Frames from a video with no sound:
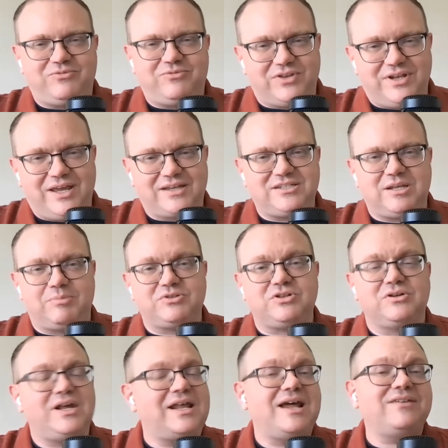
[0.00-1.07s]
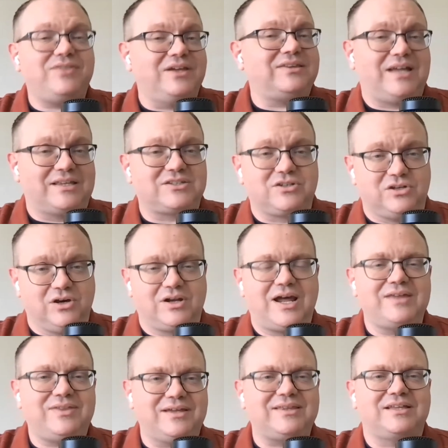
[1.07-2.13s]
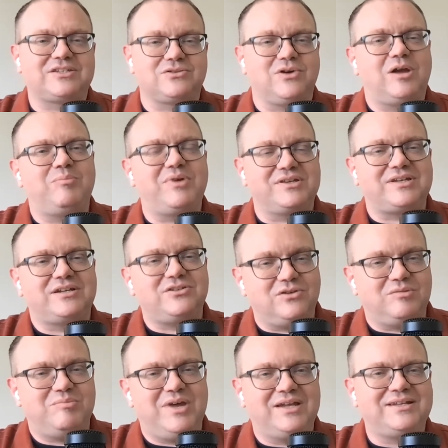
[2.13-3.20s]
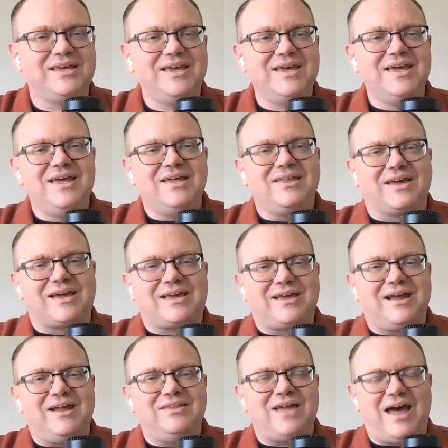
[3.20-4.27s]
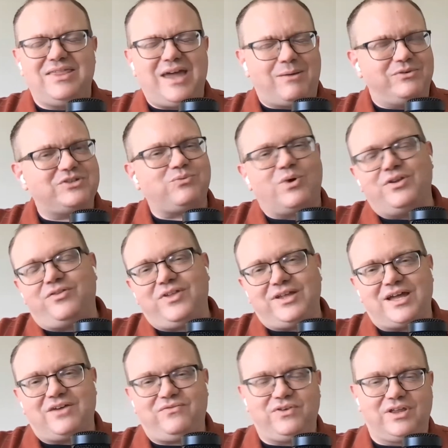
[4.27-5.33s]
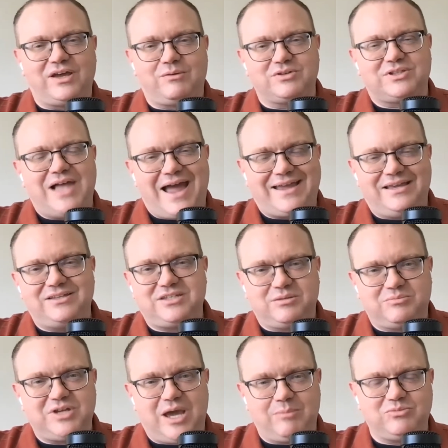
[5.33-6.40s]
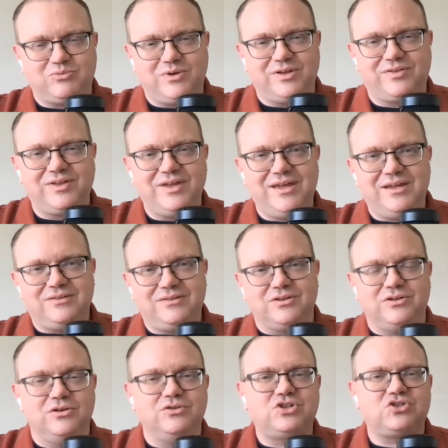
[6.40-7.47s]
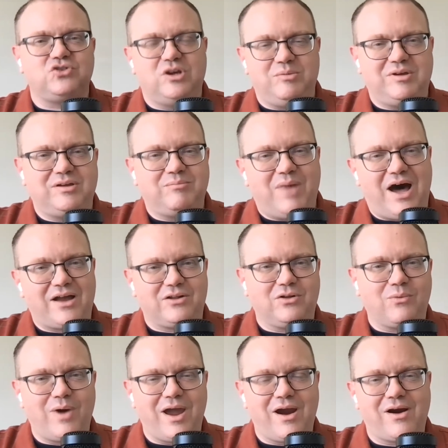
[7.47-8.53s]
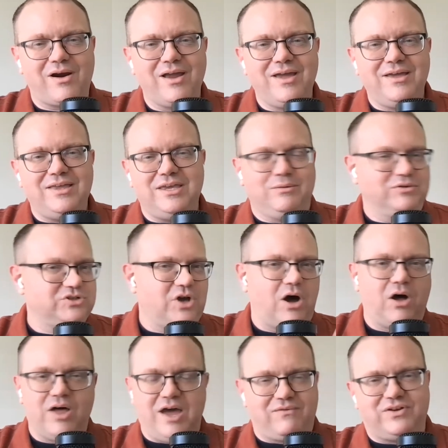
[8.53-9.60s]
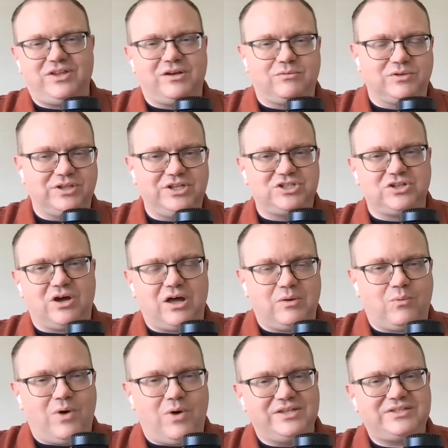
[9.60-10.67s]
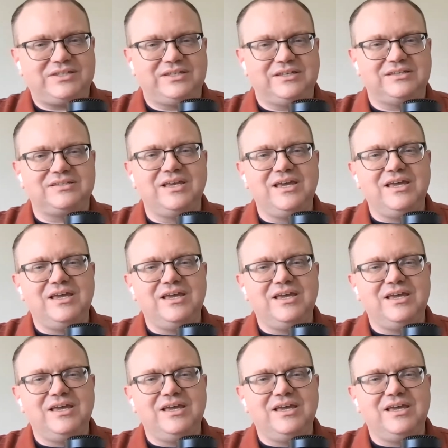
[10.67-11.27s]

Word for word: for the next episode. And I think that's good. I think that's great because I do admit like that was one thing I feel like was lacking sometimes with the new streaming model where it was all everything released all at once is